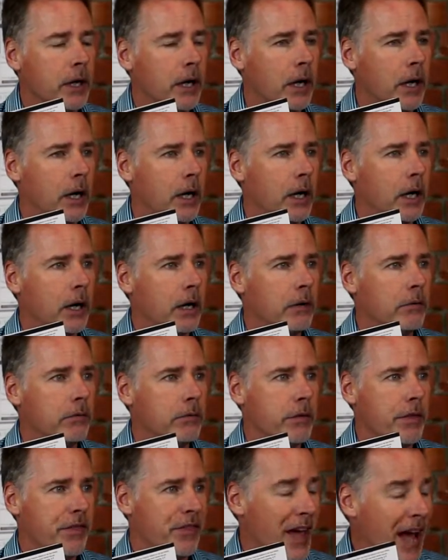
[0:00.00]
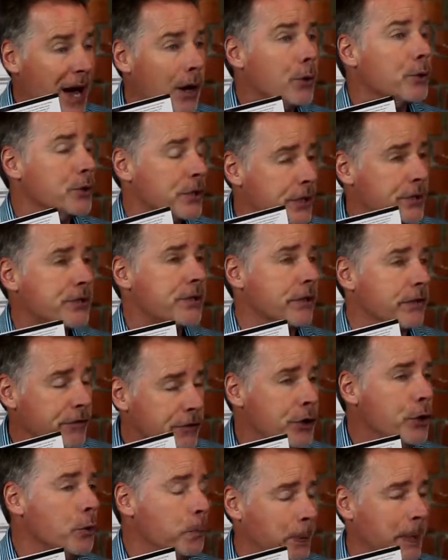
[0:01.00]
uh, thousands of
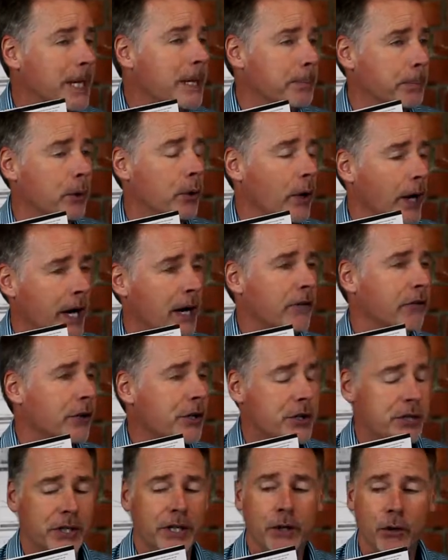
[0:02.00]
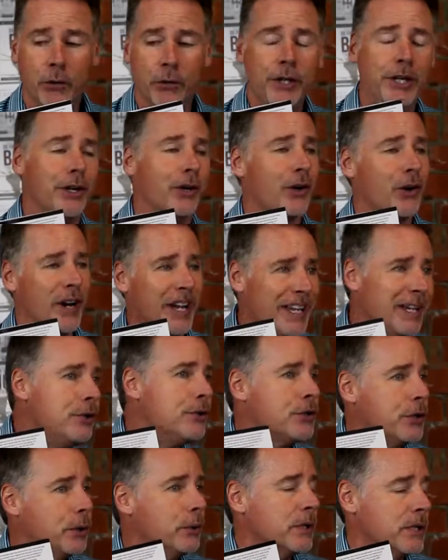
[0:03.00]
new people every single year
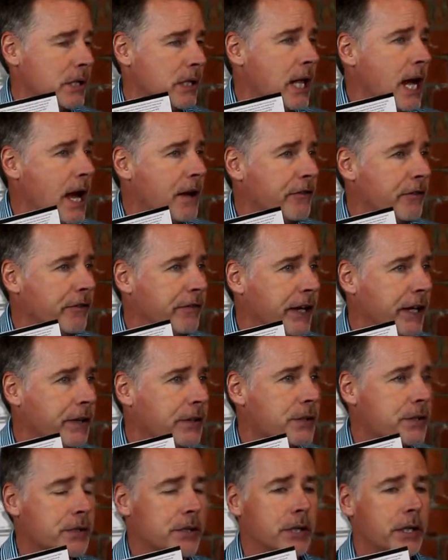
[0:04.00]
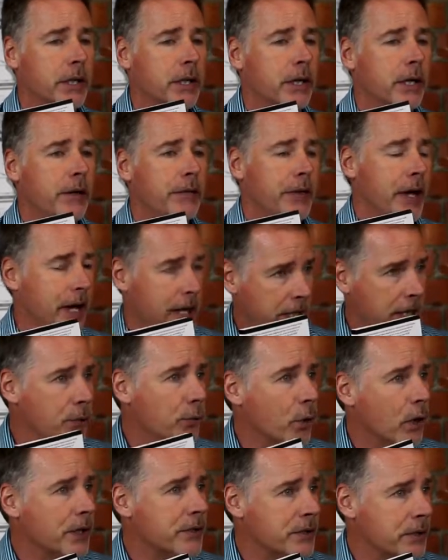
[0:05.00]
into his live events that he
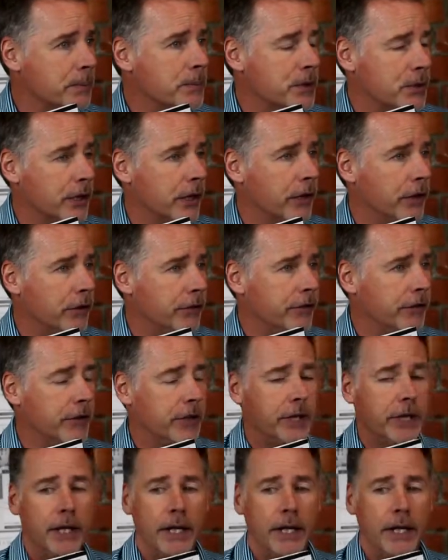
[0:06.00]
runs himself